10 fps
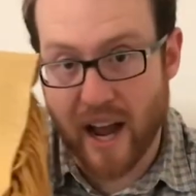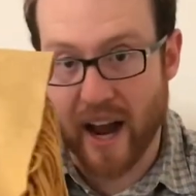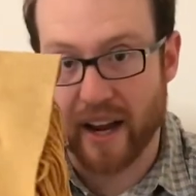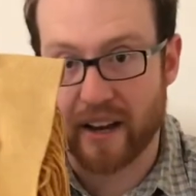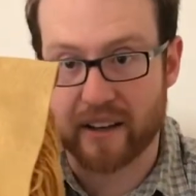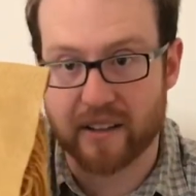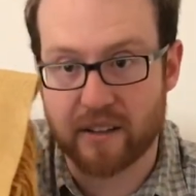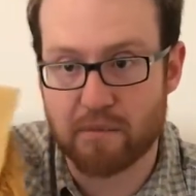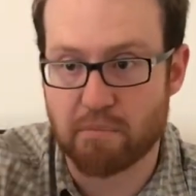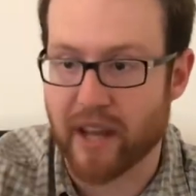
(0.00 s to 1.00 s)
I
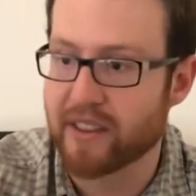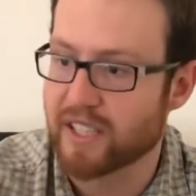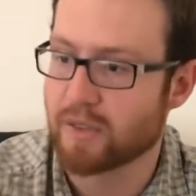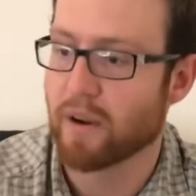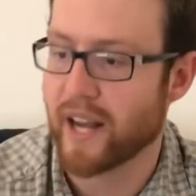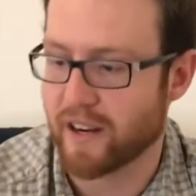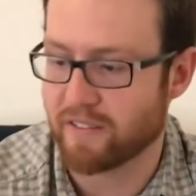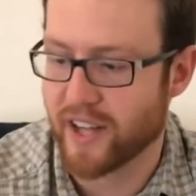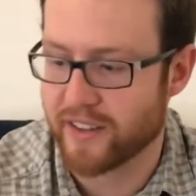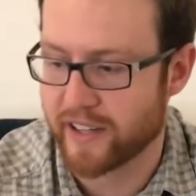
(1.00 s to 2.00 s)
made this one out of
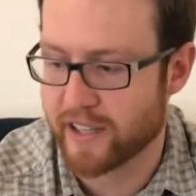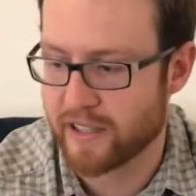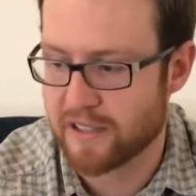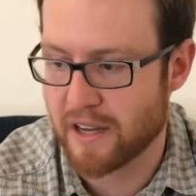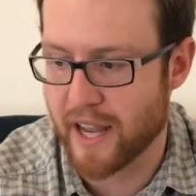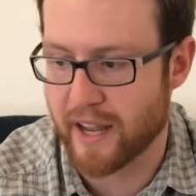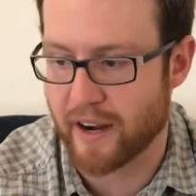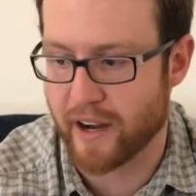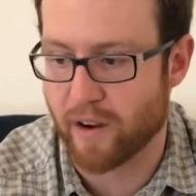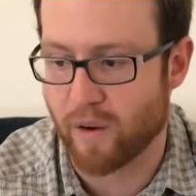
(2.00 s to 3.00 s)
leather, and
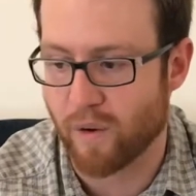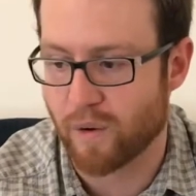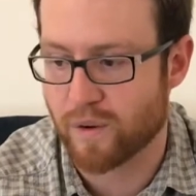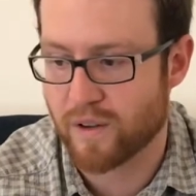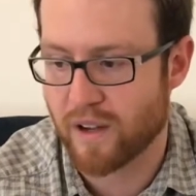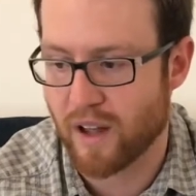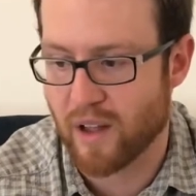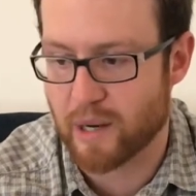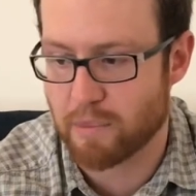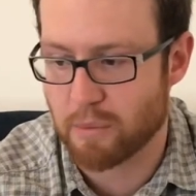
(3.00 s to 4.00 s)
I know a
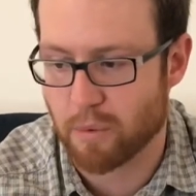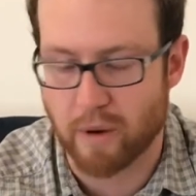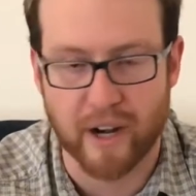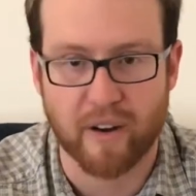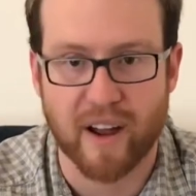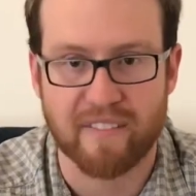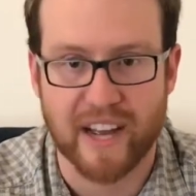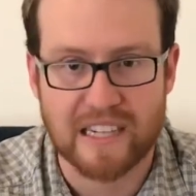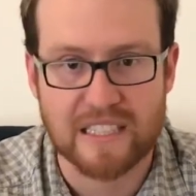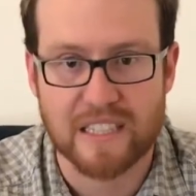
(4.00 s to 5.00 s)
lot of people probably don't have
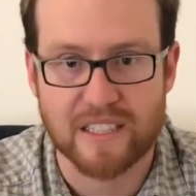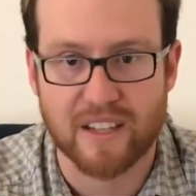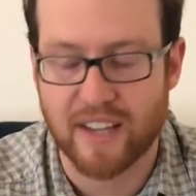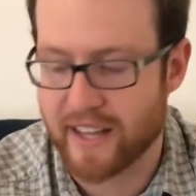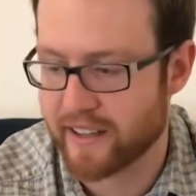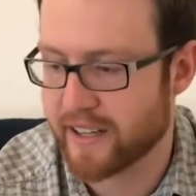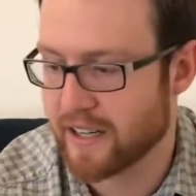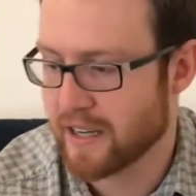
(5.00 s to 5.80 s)
access to leather